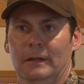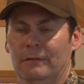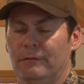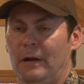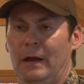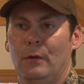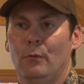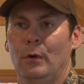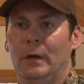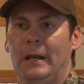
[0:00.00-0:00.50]
If
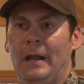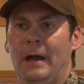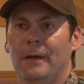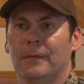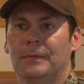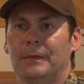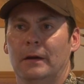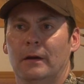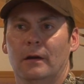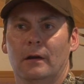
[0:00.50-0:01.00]
I went
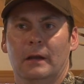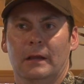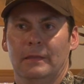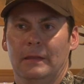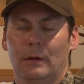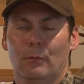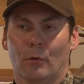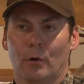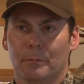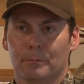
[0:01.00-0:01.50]
out there and
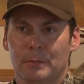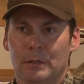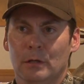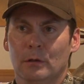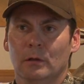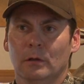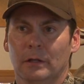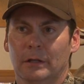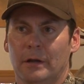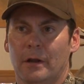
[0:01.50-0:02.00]
they weren't
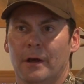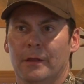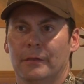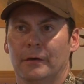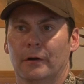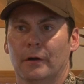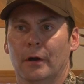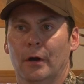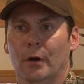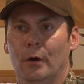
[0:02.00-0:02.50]
bugling on
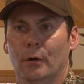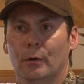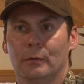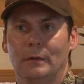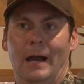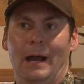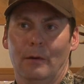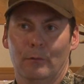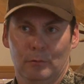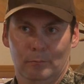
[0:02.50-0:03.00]
their own,
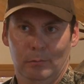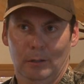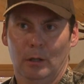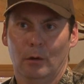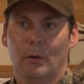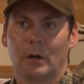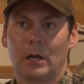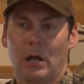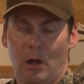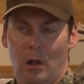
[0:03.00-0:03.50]
I would
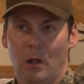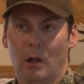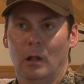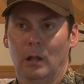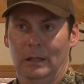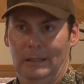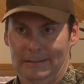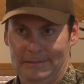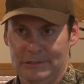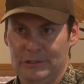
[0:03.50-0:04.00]
blow a
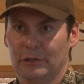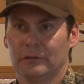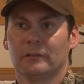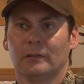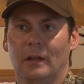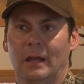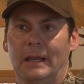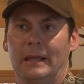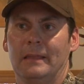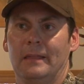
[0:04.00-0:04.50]
call just
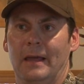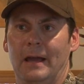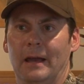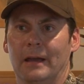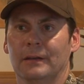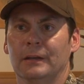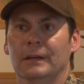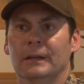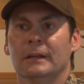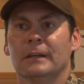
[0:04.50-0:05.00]
like
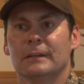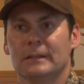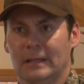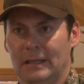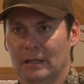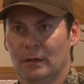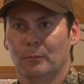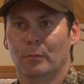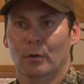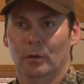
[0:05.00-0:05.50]
that to
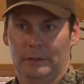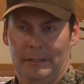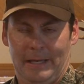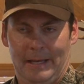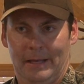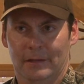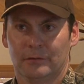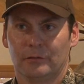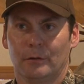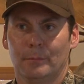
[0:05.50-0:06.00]
get a bull to
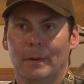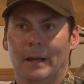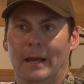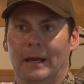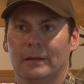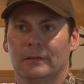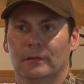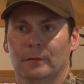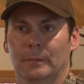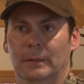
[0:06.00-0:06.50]
answer
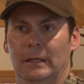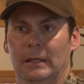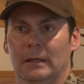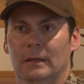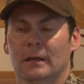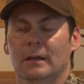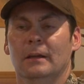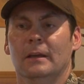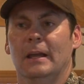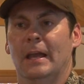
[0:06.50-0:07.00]
back to me,
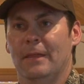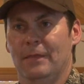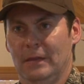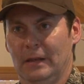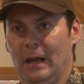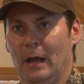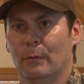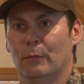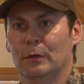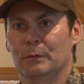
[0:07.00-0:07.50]
and
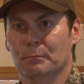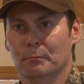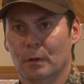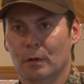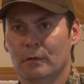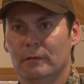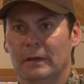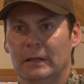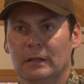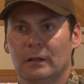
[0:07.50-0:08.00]
then I would
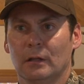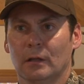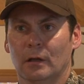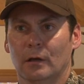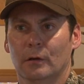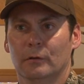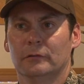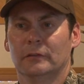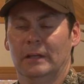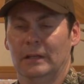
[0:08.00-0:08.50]
move in
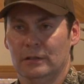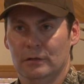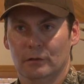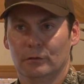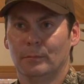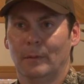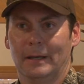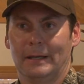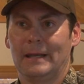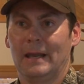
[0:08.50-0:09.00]
close and
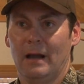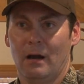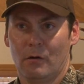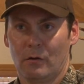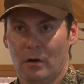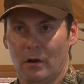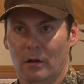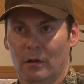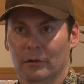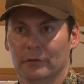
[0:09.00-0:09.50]
use my cow
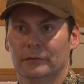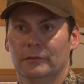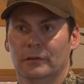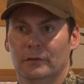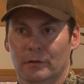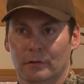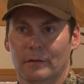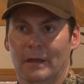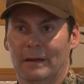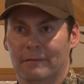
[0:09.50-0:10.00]
calls to
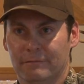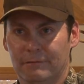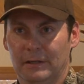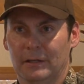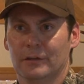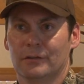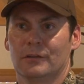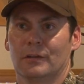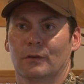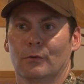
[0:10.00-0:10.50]
do that
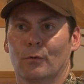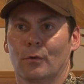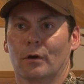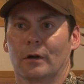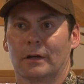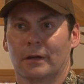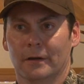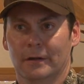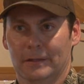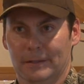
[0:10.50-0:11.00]
finishing
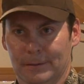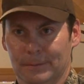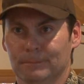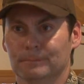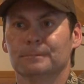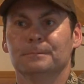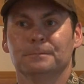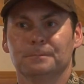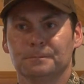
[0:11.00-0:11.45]
work on him.